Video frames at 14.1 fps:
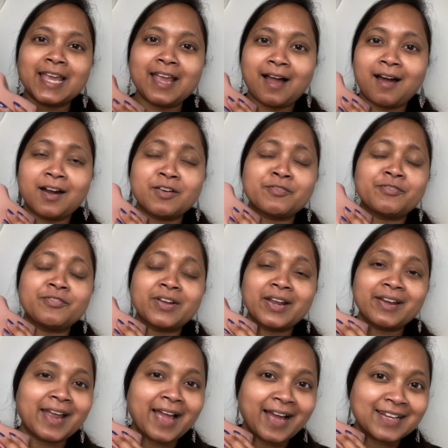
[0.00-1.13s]
are
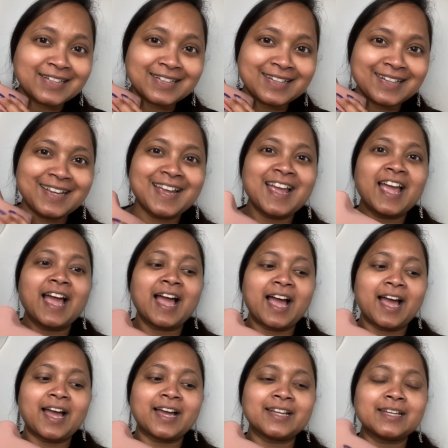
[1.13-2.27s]
very handy
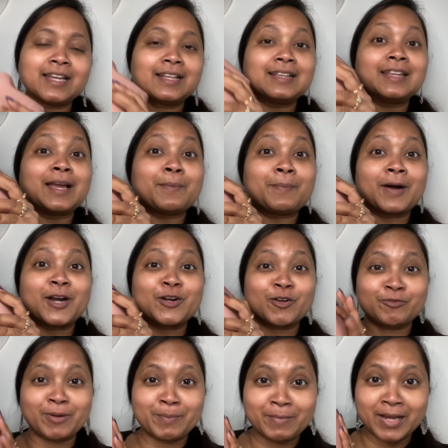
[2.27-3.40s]
and they are part of
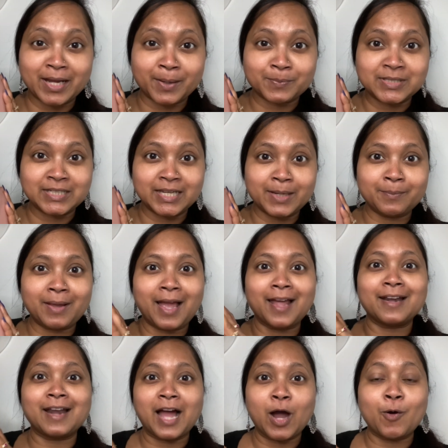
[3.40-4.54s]
my makeup team.
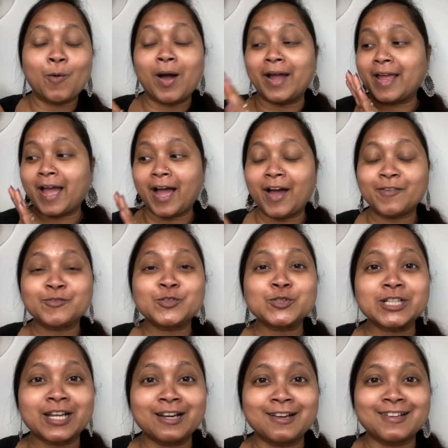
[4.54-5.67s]
And now I have to
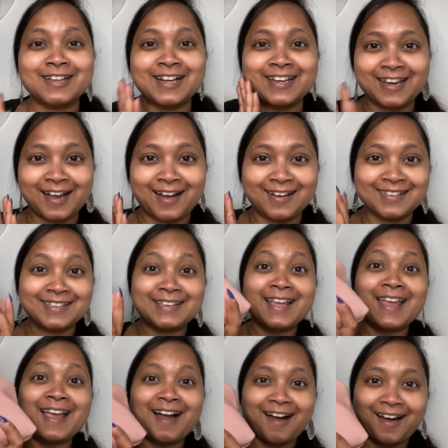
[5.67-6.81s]
declare that, yeah,
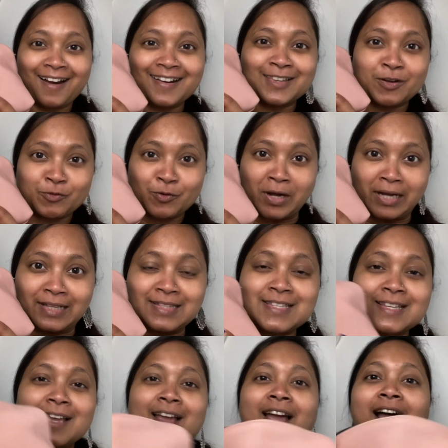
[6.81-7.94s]
they are the ones
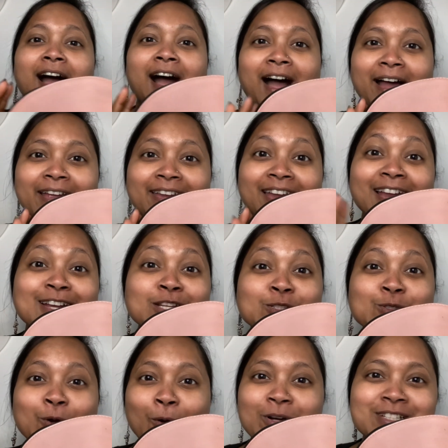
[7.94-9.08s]
I
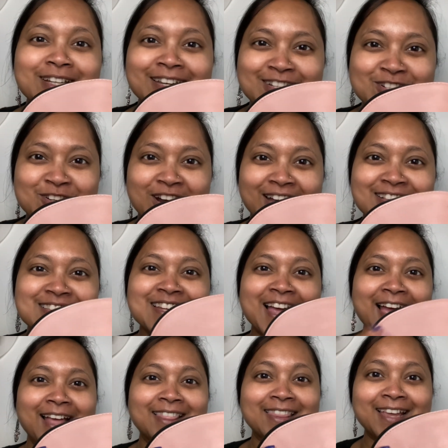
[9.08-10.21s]
totally trust
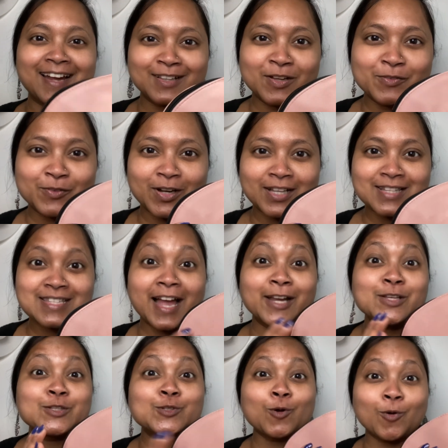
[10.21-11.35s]
and they are the ones I
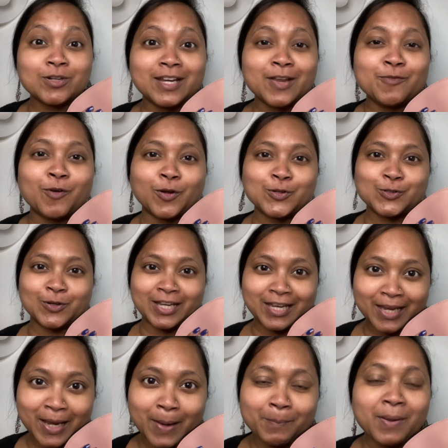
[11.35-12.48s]
totally want to keep